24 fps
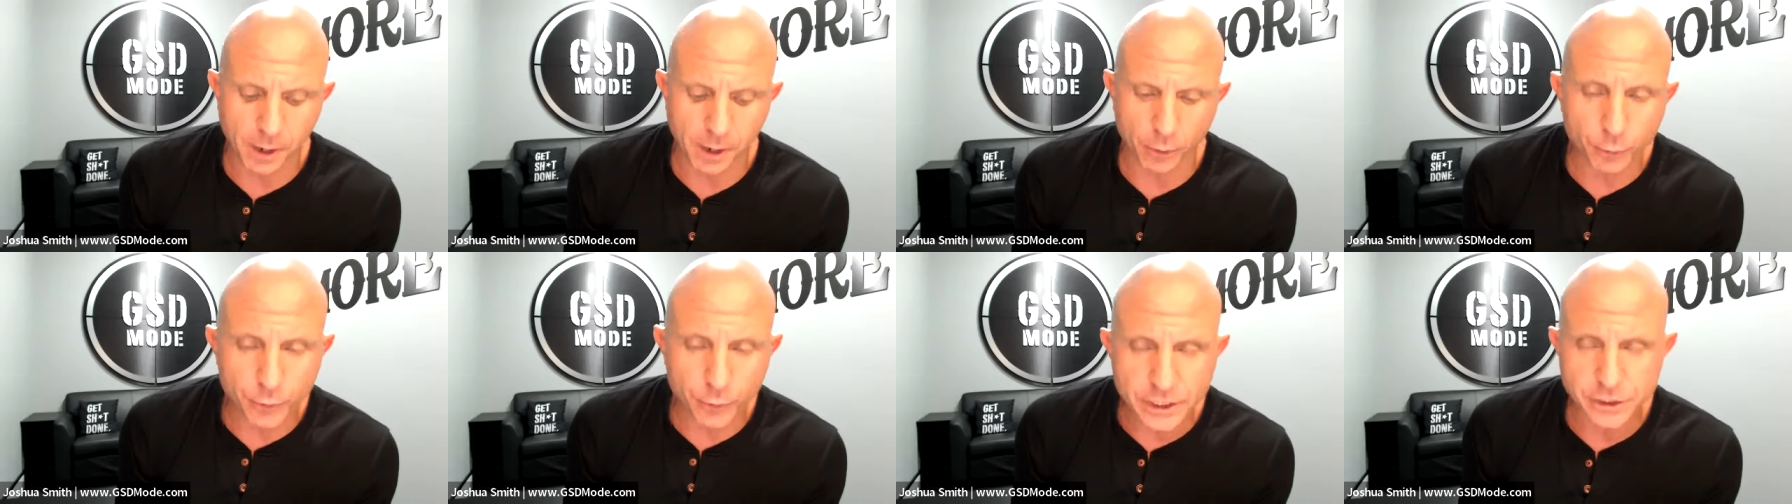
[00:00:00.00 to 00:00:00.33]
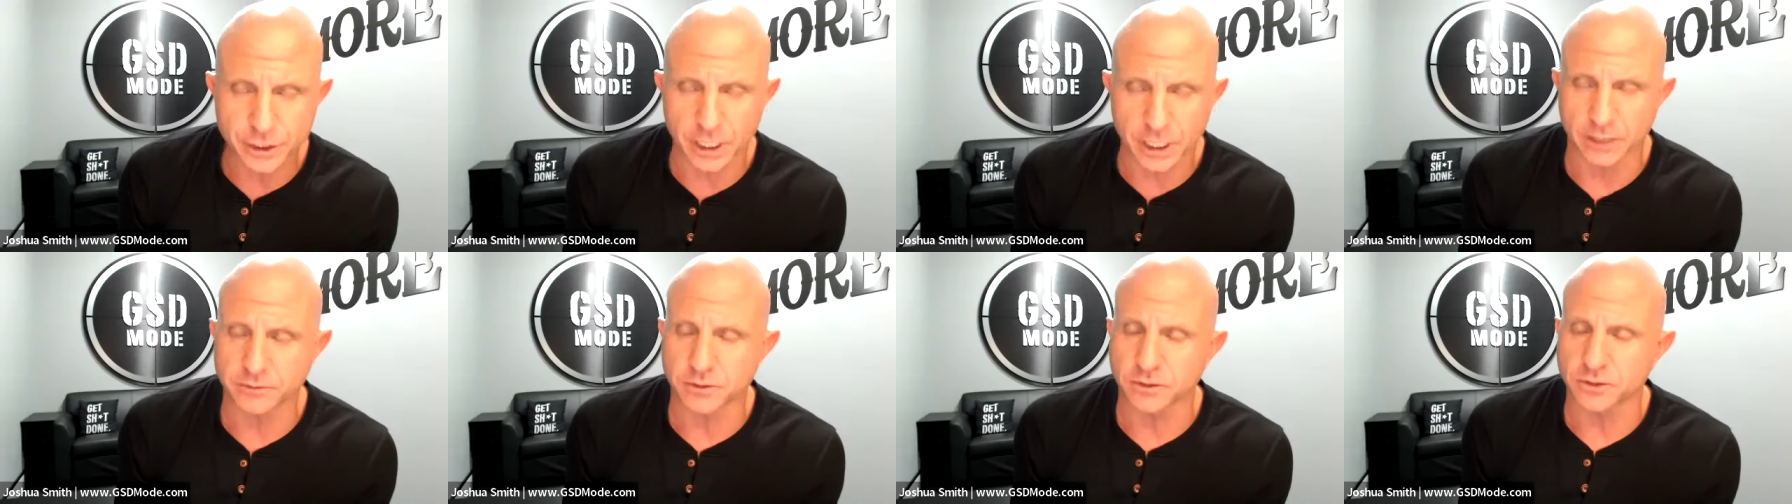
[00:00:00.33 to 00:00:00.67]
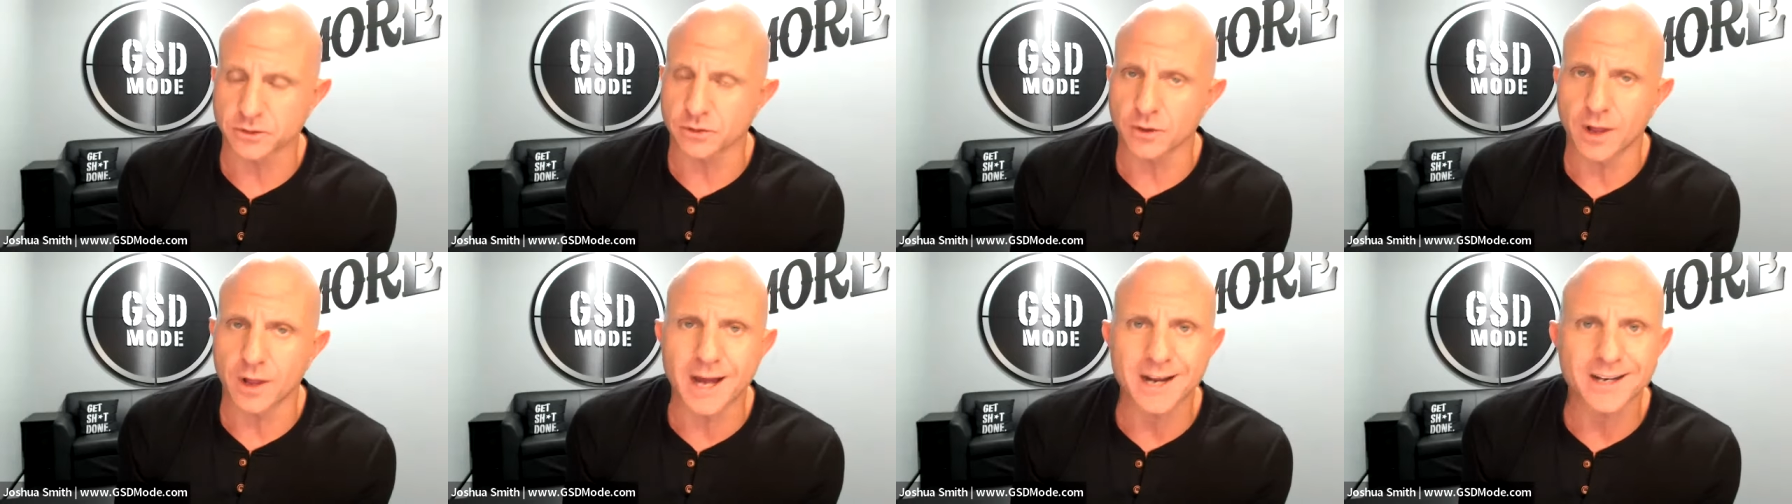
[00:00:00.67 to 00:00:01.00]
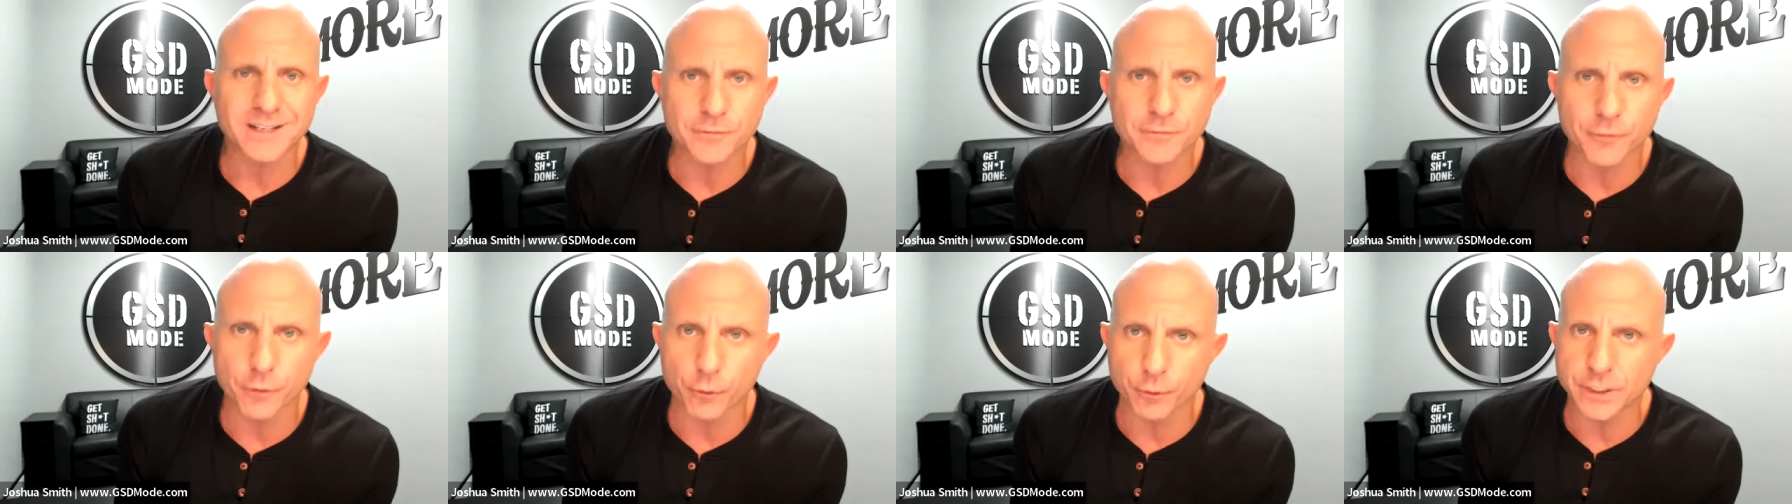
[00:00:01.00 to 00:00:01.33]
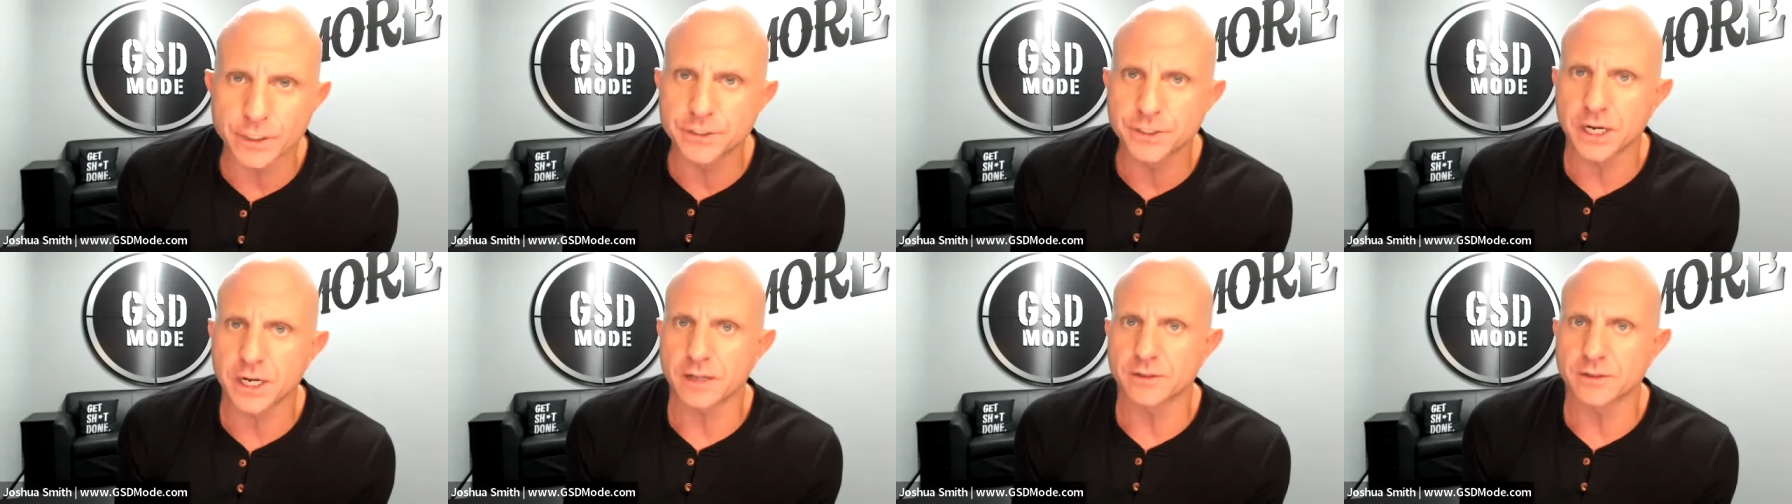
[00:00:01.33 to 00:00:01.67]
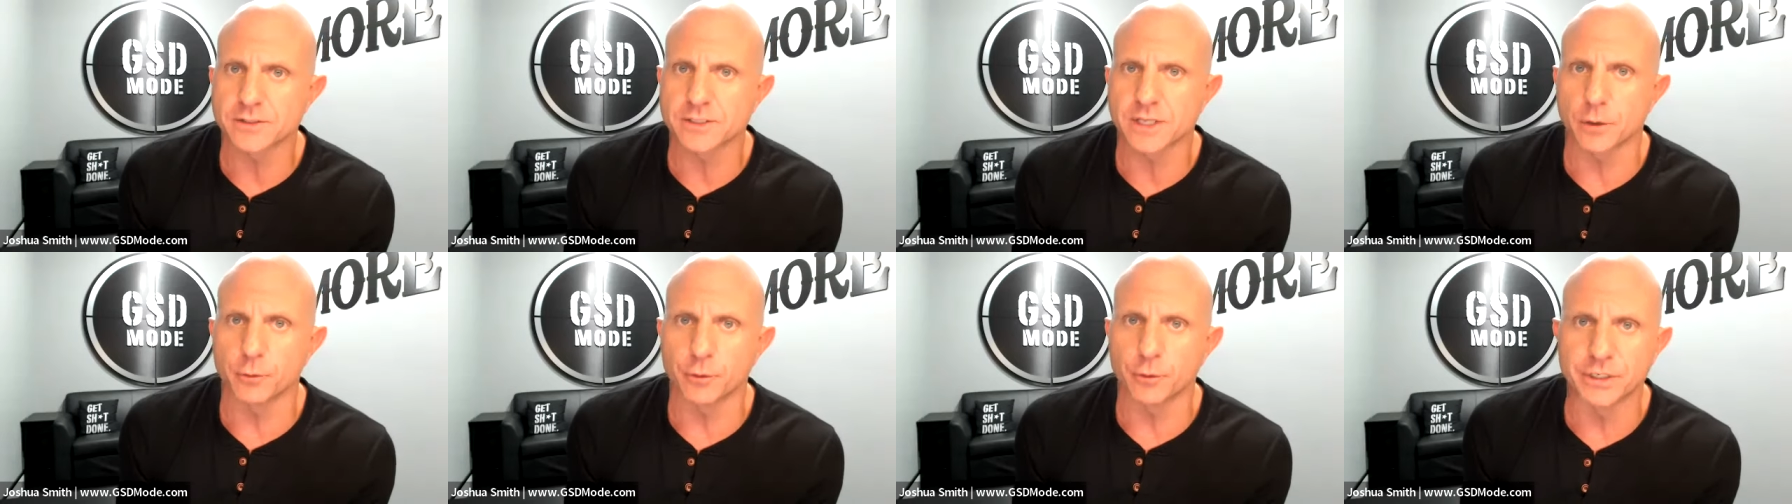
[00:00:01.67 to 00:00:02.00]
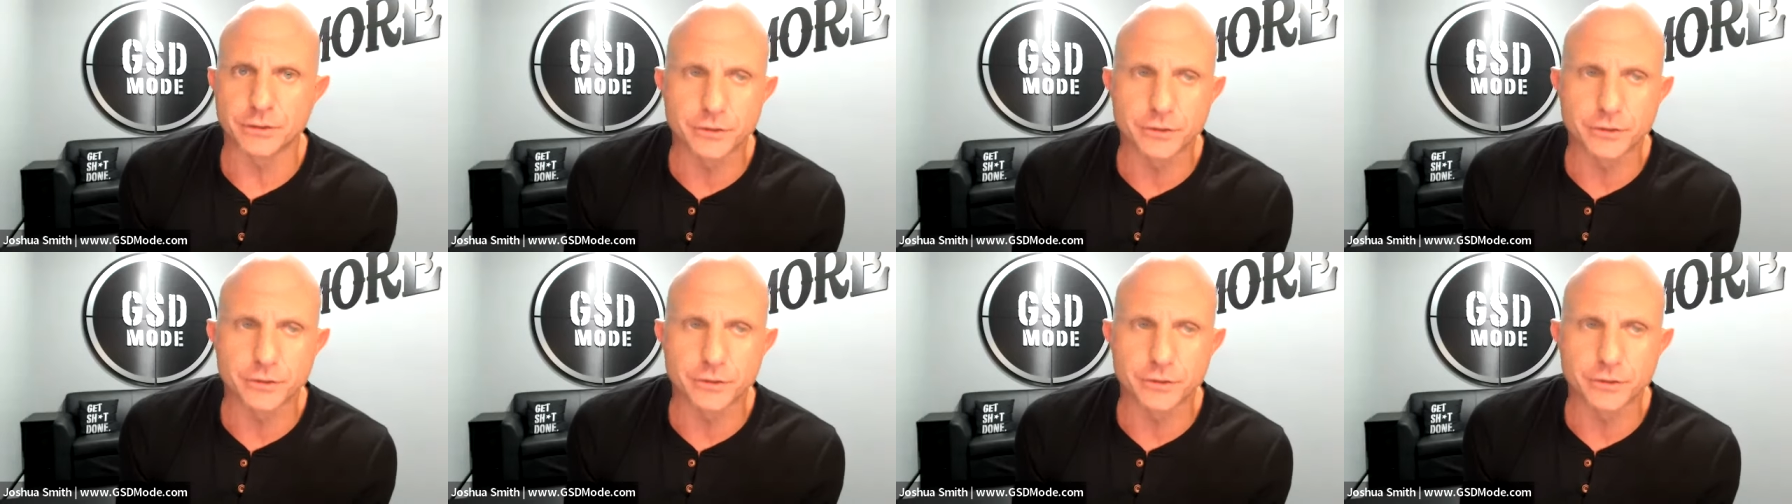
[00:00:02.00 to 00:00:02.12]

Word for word: about reach outs there's a lot of different reach outs that we